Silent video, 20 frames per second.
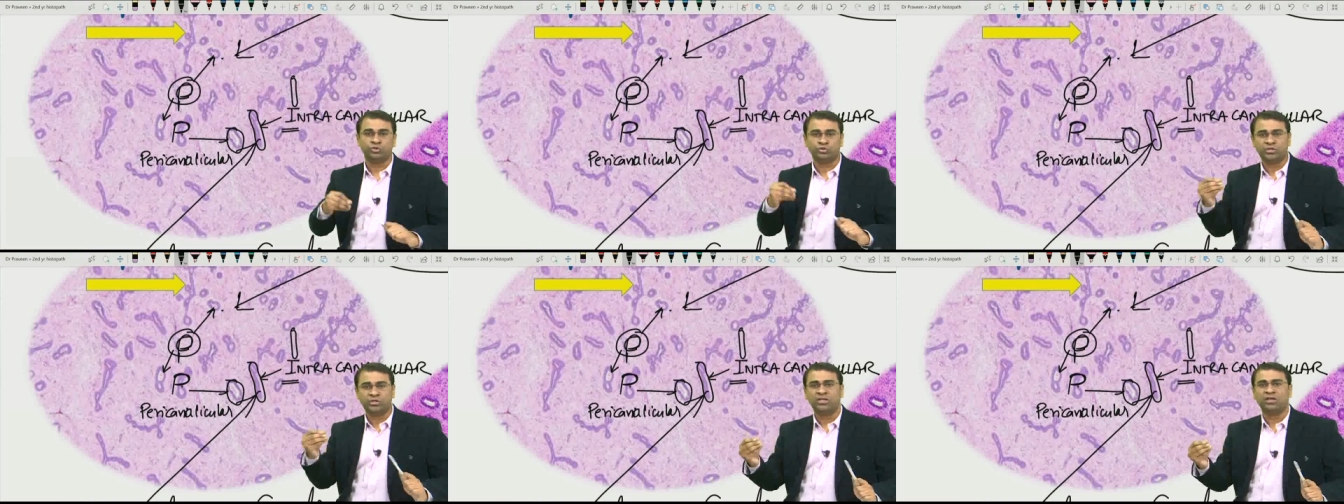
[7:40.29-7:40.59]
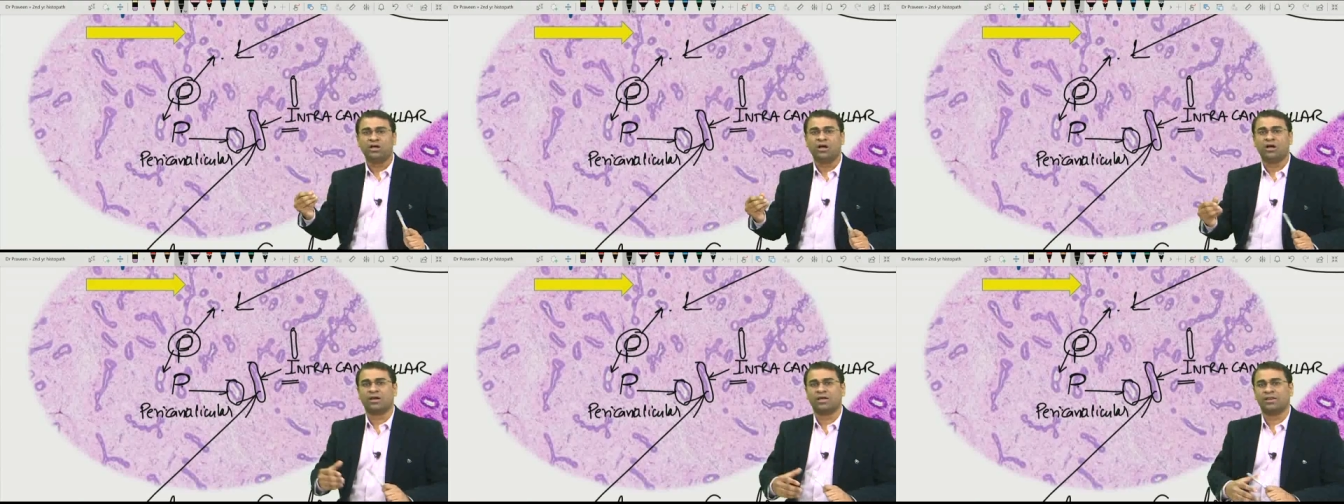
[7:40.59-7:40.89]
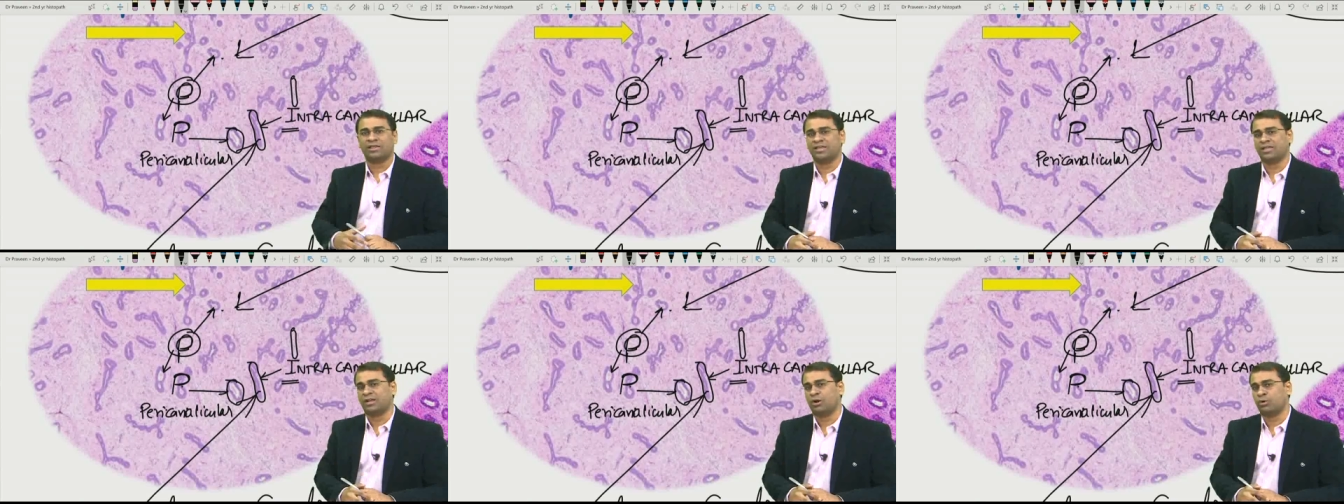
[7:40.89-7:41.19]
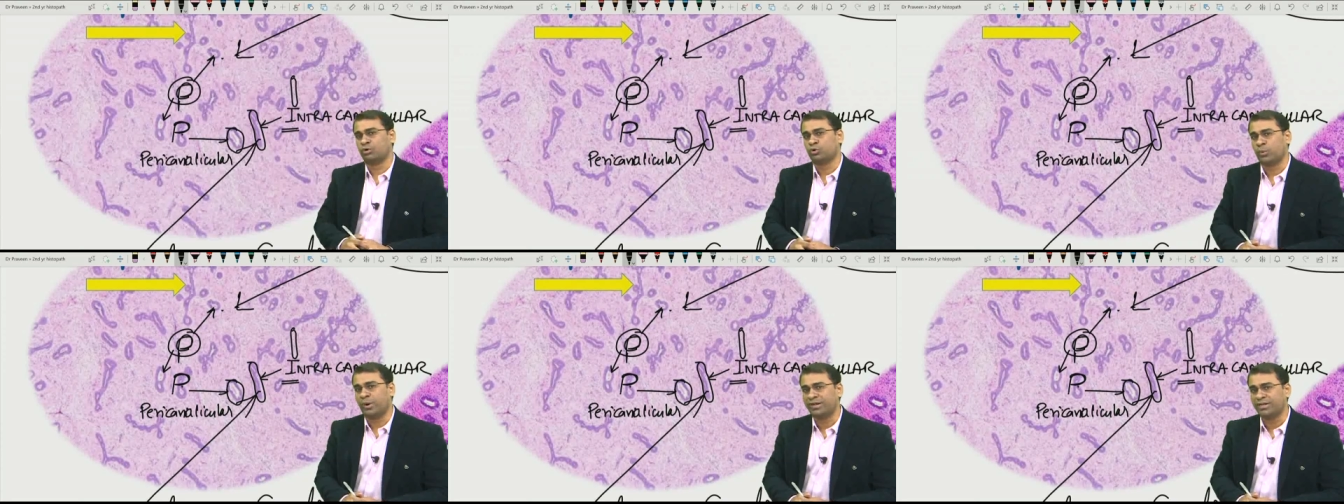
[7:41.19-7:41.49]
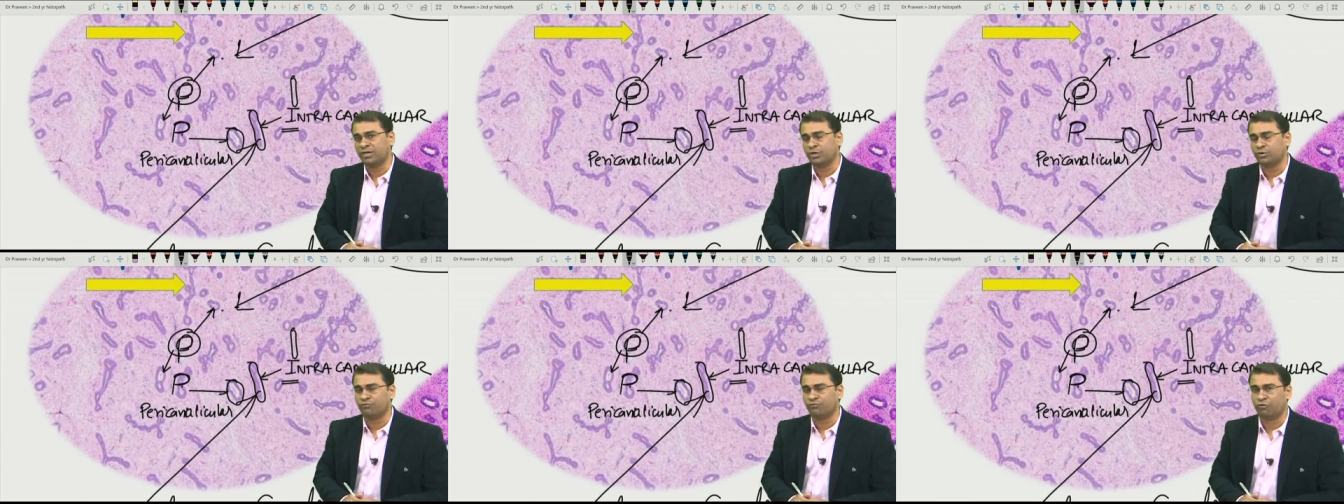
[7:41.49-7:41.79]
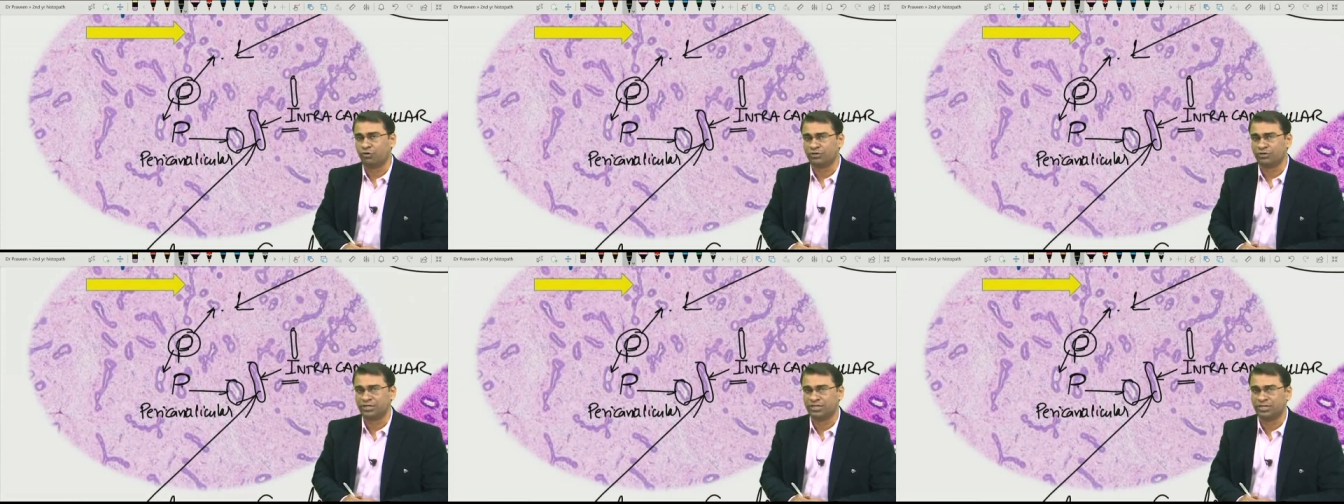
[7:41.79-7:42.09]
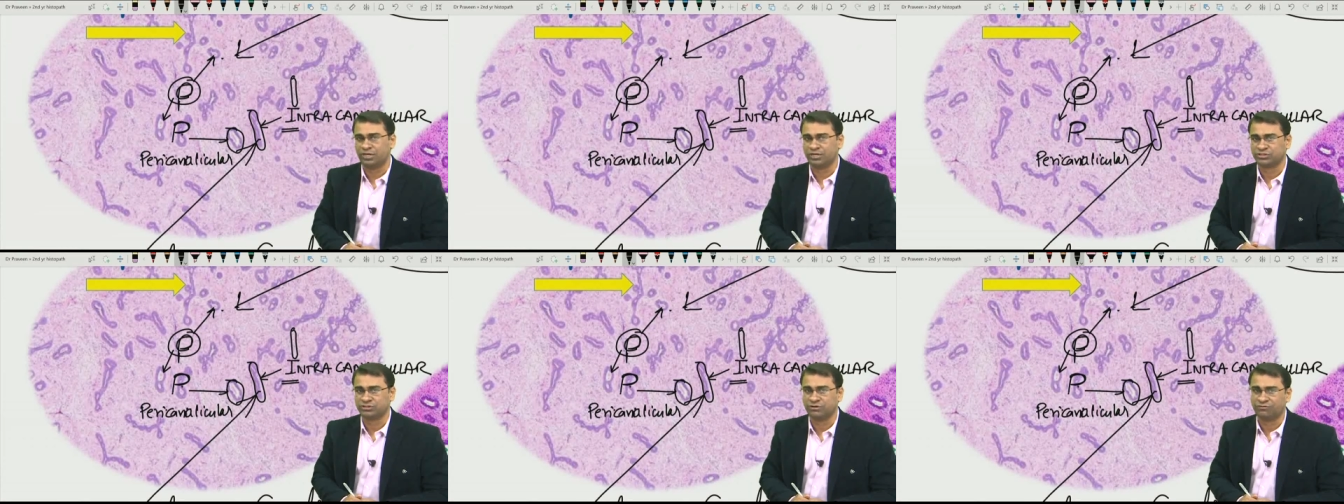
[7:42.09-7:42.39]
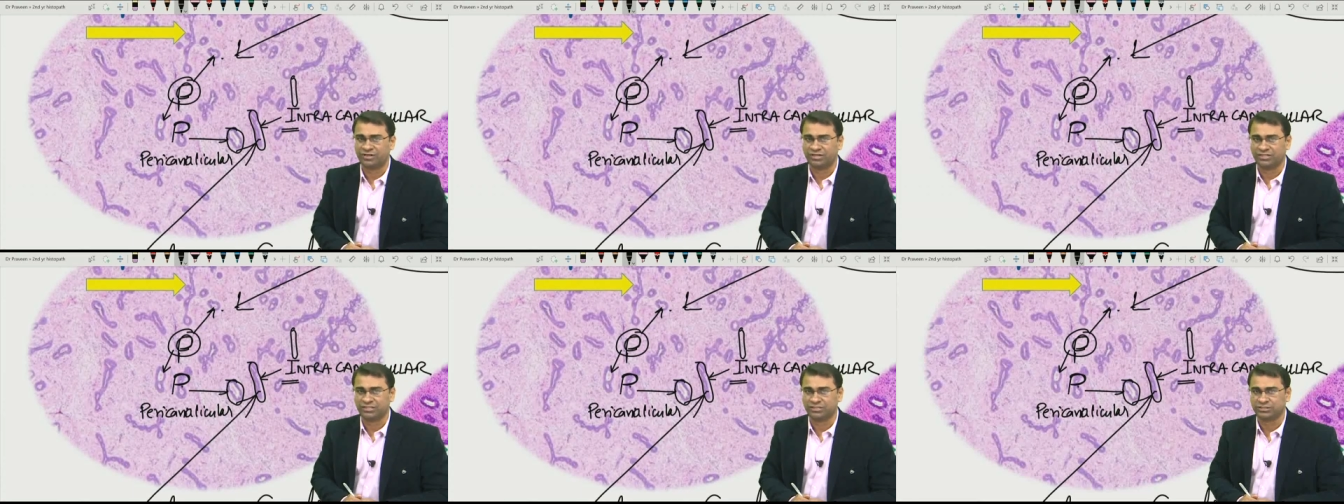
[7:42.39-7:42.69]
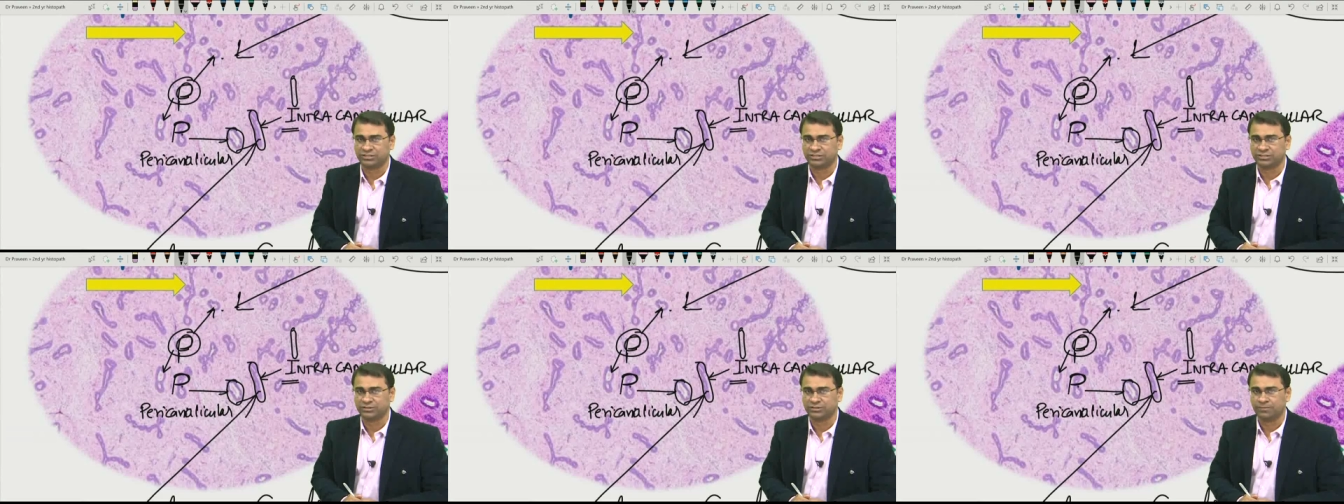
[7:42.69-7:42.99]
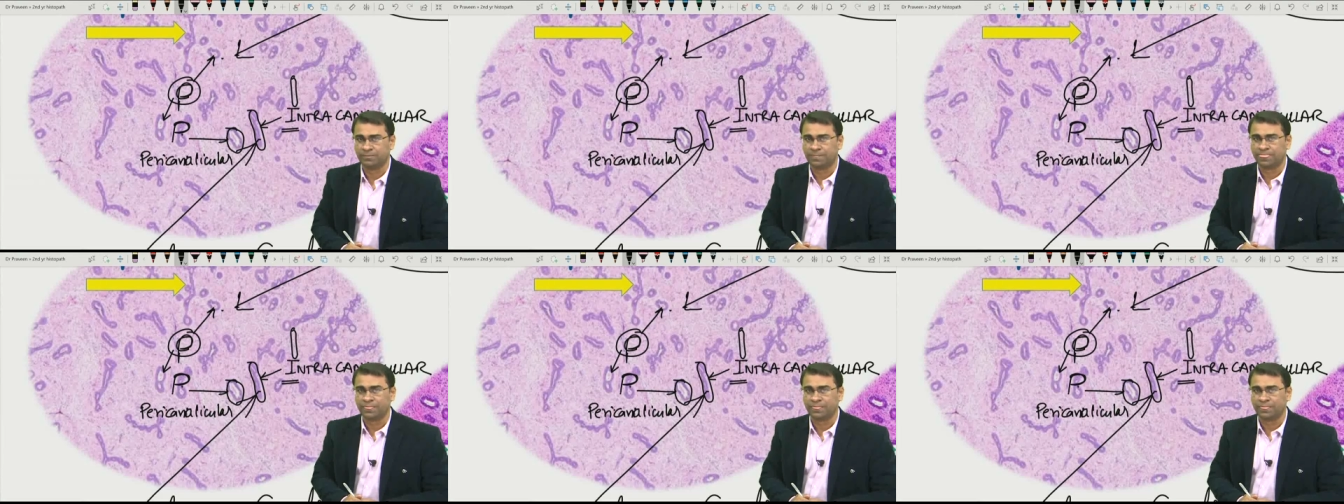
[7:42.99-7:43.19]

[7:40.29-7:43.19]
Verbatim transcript: usually occurring around 20 to 40 years of age.